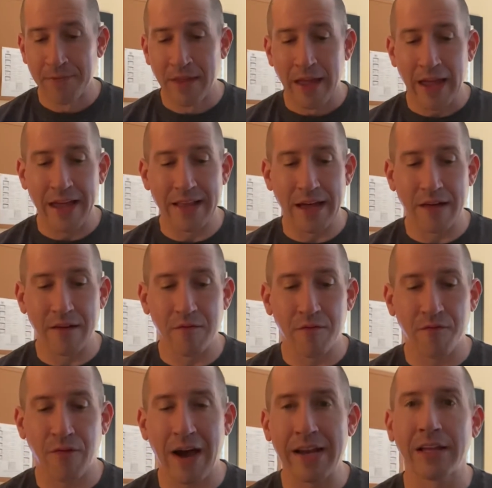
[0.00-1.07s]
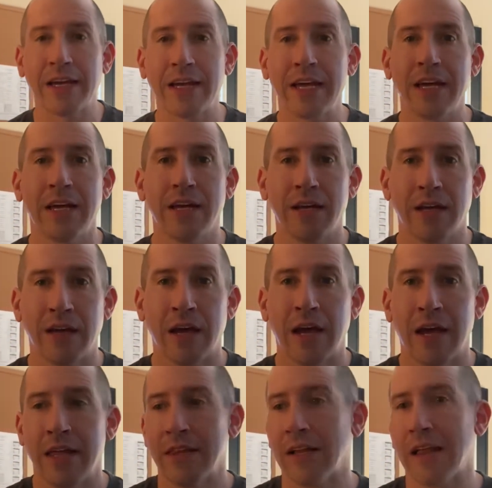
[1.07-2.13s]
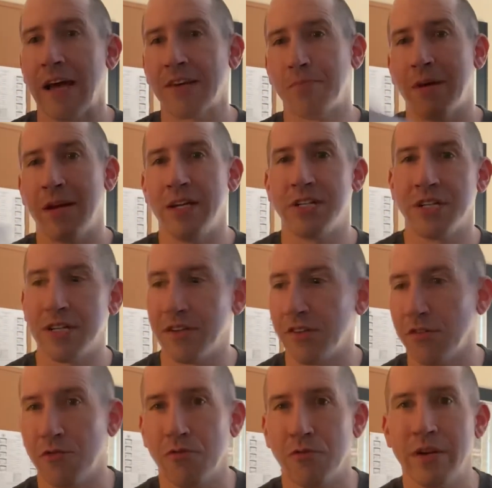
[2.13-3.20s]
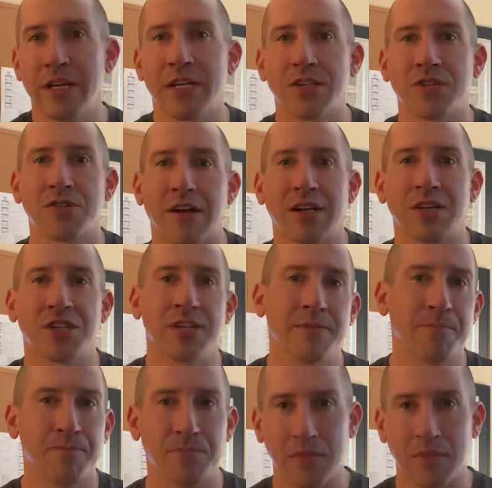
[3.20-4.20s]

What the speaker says: And then finally, the last page is Reconstruction,